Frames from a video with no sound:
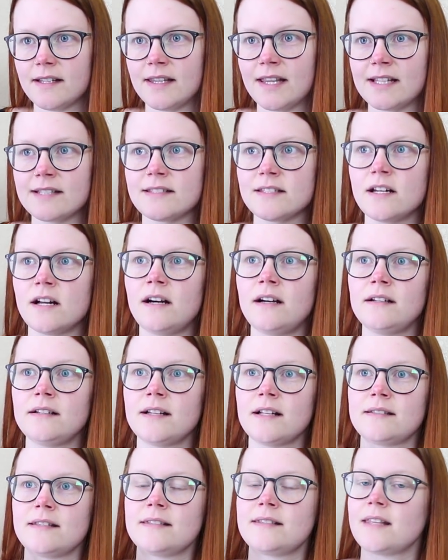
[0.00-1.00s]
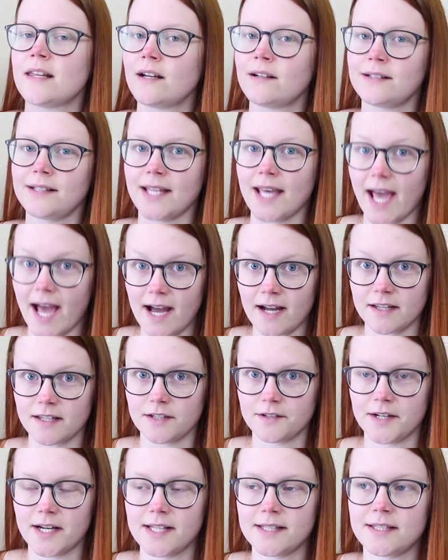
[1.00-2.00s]
that's not necessarily
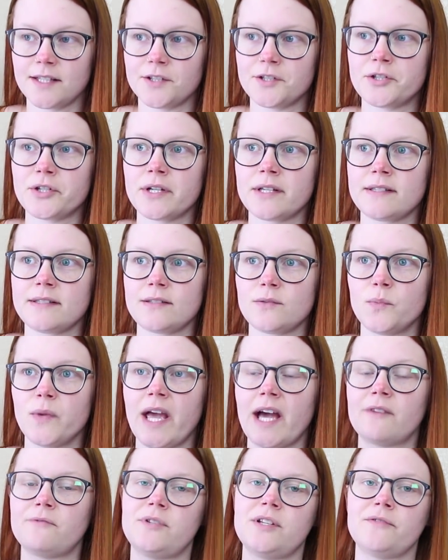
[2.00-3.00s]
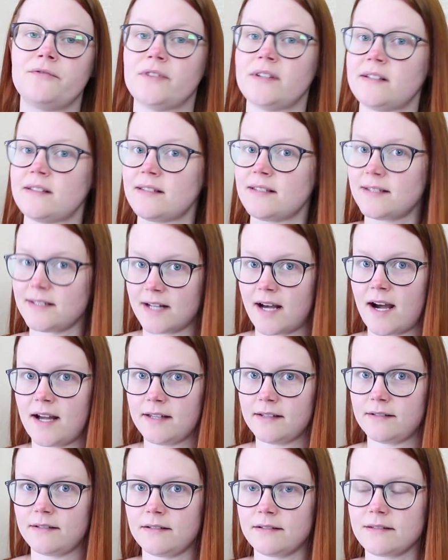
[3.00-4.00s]
accurate. They're just, we have different
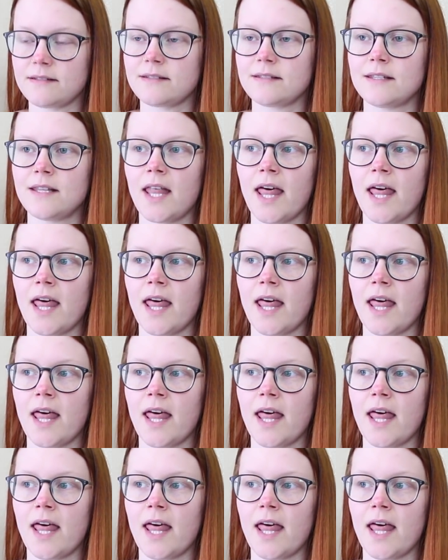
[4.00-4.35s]
styles.